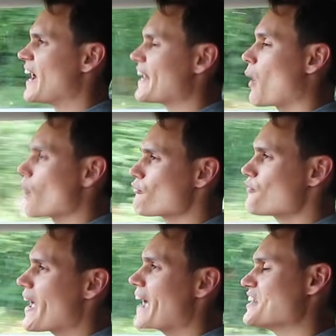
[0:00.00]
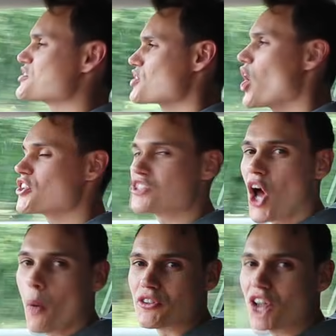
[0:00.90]
Now, I'm fairly certain
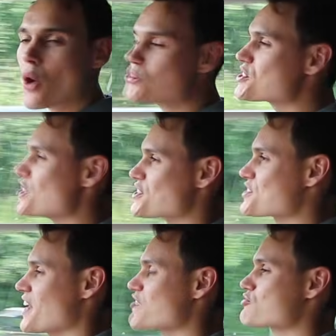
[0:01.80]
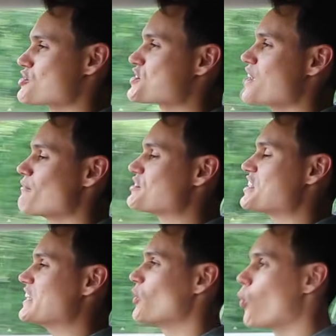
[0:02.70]
I would notice an extra
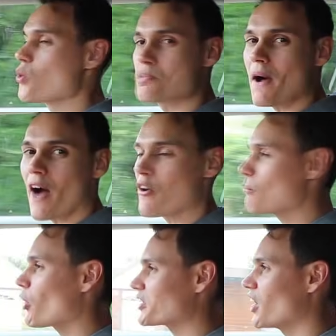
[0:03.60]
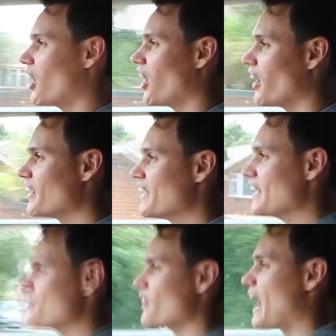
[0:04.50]
seventeen horsepower in my car
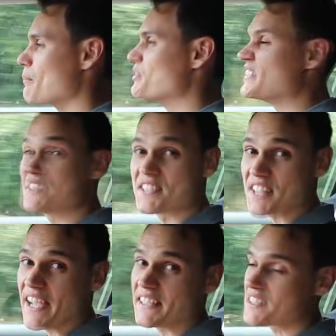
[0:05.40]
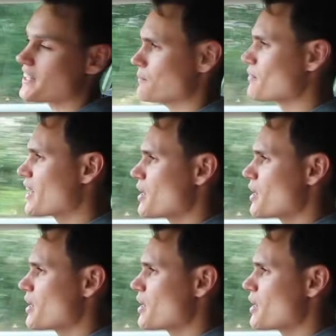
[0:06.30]
if it happened instantaneously,